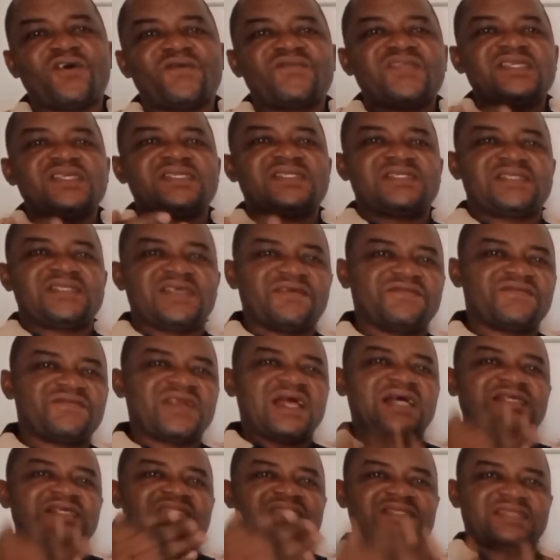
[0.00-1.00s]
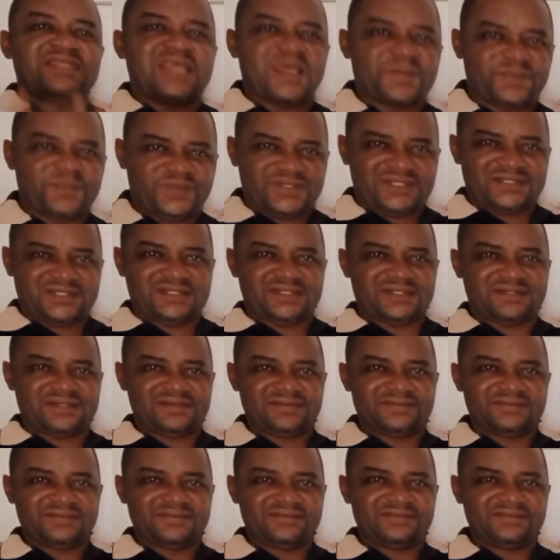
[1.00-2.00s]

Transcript: of the several steps